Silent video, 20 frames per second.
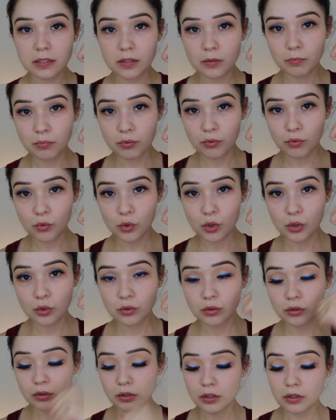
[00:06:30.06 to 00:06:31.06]
the Pro
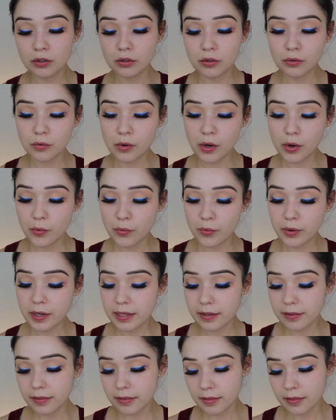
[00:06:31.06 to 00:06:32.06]
Glow
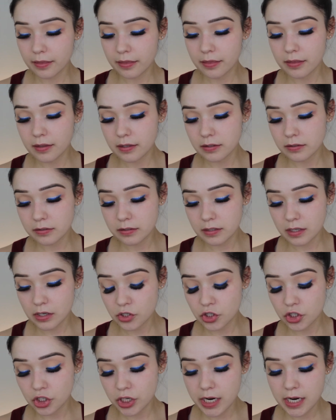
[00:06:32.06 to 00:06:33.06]
with this
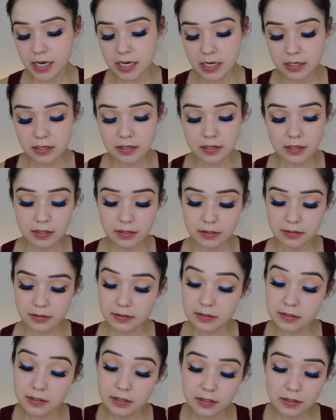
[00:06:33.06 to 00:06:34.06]
shade and
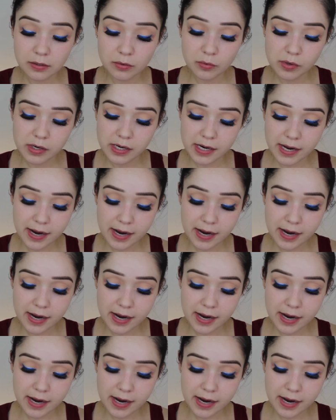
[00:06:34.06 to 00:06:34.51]
see what